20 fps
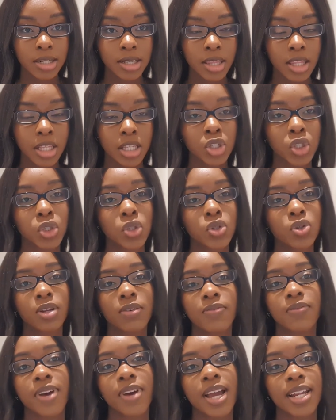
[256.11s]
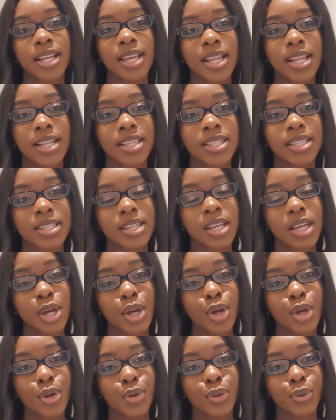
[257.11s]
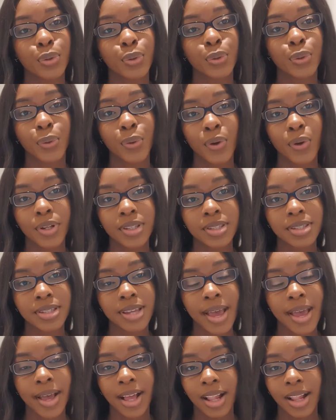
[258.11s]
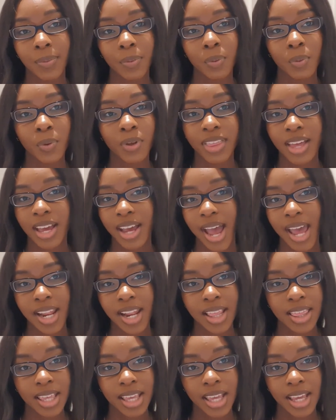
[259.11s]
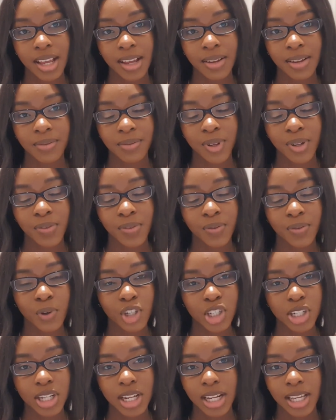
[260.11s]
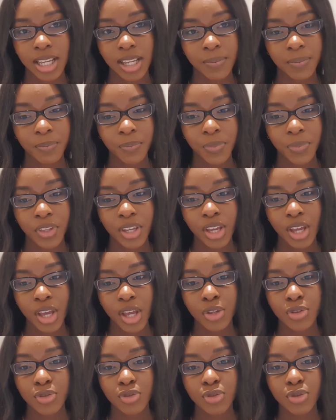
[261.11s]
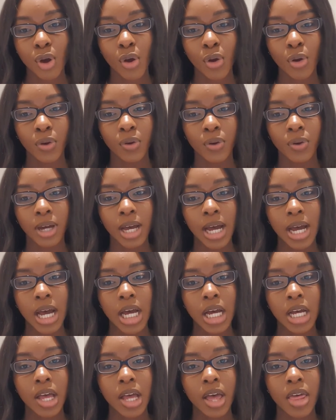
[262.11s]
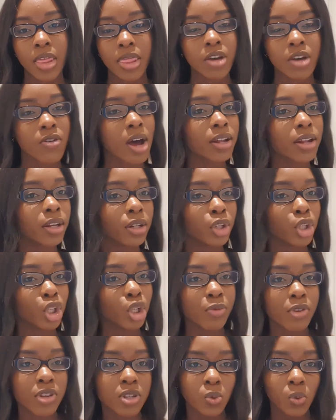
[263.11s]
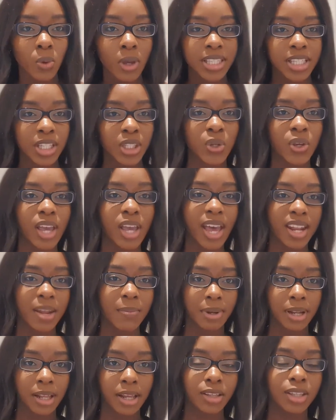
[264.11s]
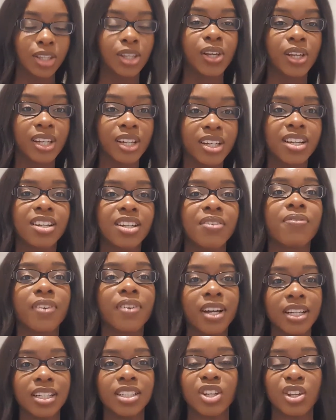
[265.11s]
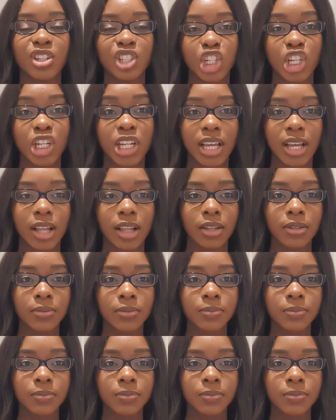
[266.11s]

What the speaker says: The student finance do not help with that kind of thing, unfortunately. So there are numerous ways that you could fund your GDL.